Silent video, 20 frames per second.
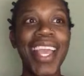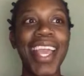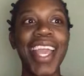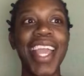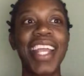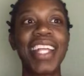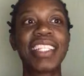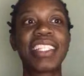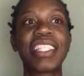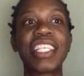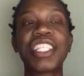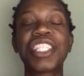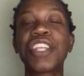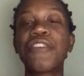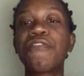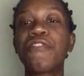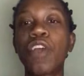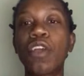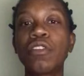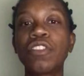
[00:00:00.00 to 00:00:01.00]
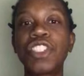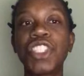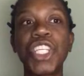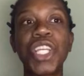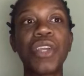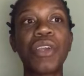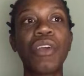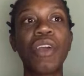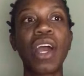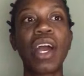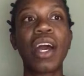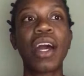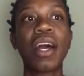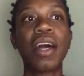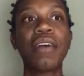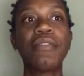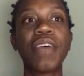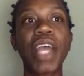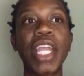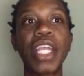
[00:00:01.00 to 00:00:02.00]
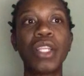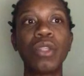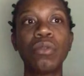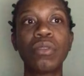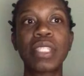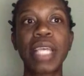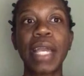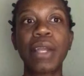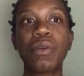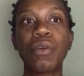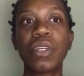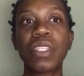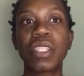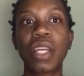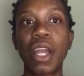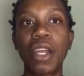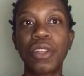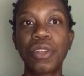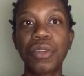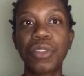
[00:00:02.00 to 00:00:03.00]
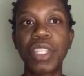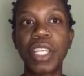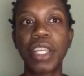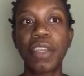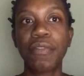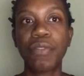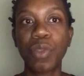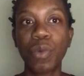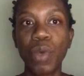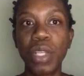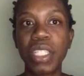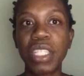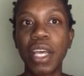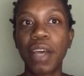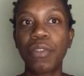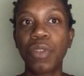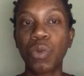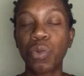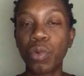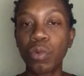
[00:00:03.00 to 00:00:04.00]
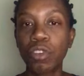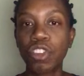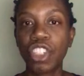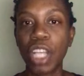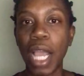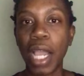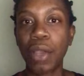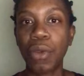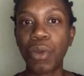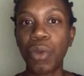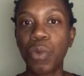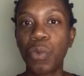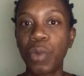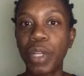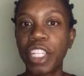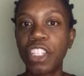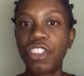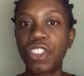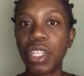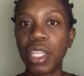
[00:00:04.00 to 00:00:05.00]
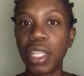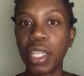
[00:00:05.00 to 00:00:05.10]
And since the first year of a new cycle is under the influence of the root chakra, which